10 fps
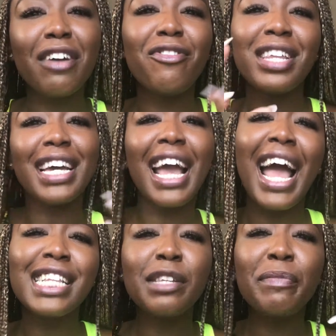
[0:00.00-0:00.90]
I felt like I
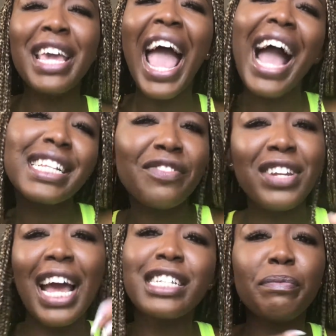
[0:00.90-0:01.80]
had to be active,
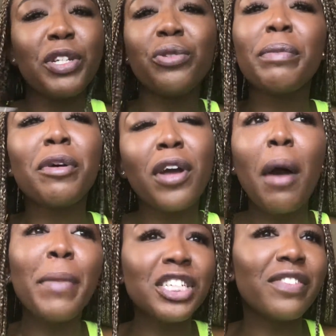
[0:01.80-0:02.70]
and I had to be doing
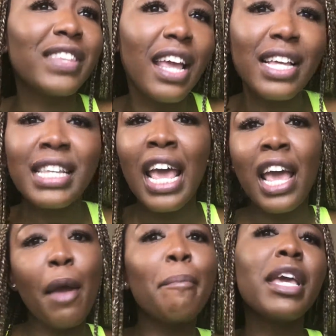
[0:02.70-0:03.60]
a bunch of things
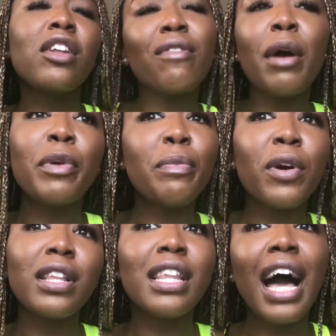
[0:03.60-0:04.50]
and being around
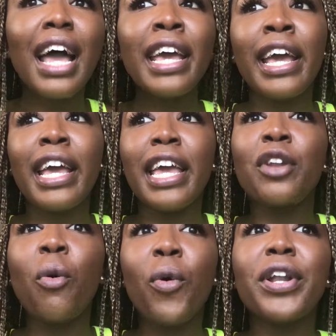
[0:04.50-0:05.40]
people a lot
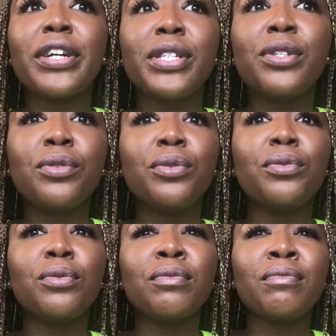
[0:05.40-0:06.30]
in order
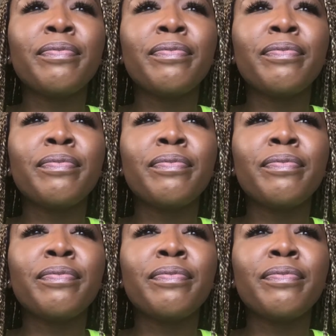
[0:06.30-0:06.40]
to,